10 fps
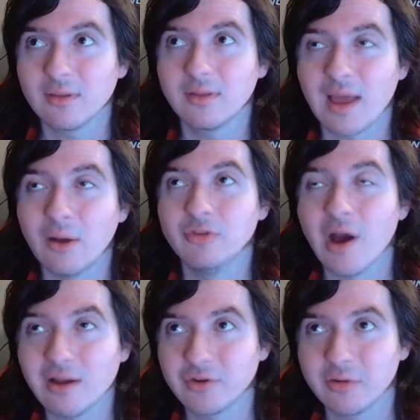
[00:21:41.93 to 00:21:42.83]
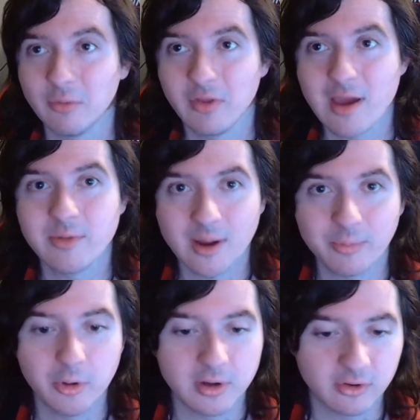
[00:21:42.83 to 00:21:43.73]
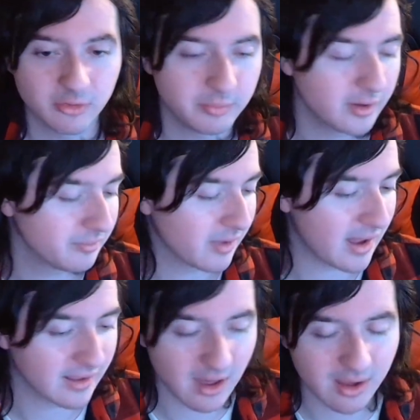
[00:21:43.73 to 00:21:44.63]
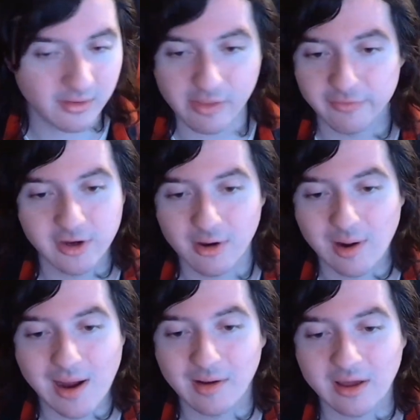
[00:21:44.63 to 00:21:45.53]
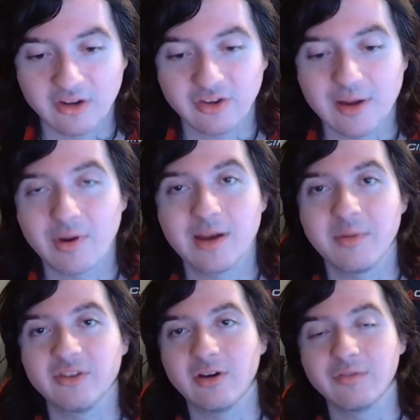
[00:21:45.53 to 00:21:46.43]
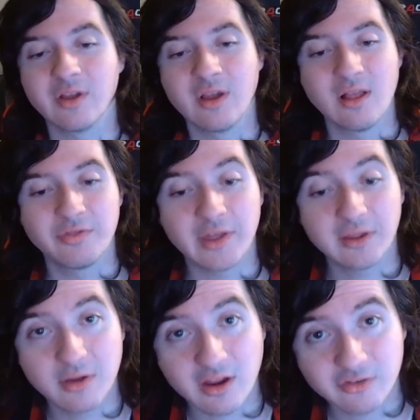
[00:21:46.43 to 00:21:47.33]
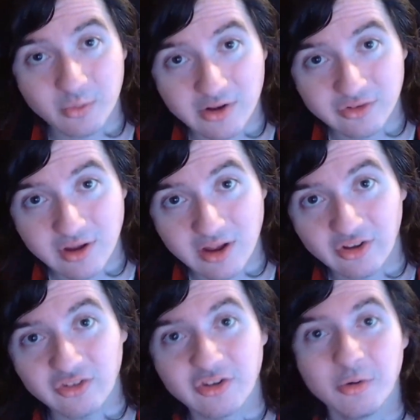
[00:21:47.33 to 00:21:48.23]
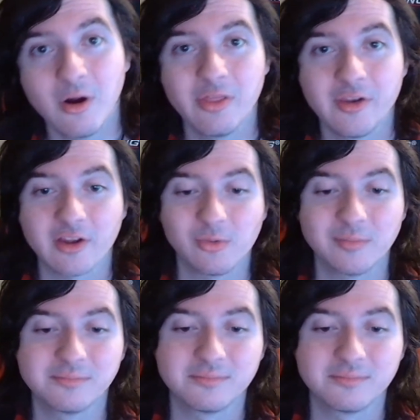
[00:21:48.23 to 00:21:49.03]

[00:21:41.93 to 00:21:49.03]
non-frequently I've been uploading. But I got another video out. I gotta say I'm proud of myself. Thank you guys for watching, guys. I'll see you all in the next one.